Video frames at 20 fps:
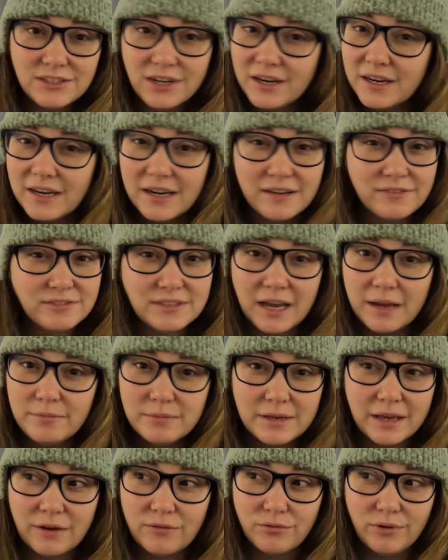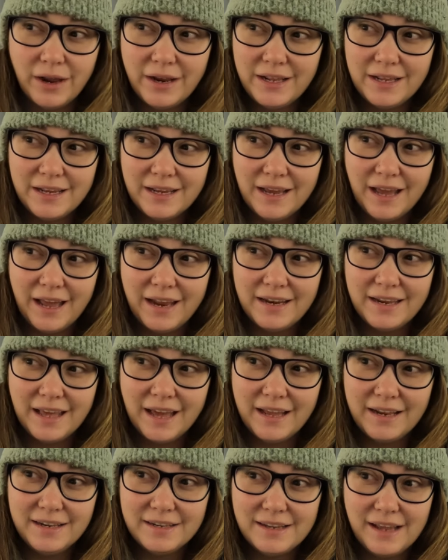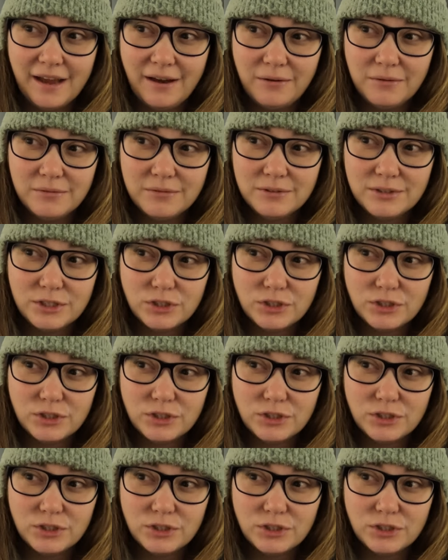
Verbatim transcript: not enough time to get ready and get down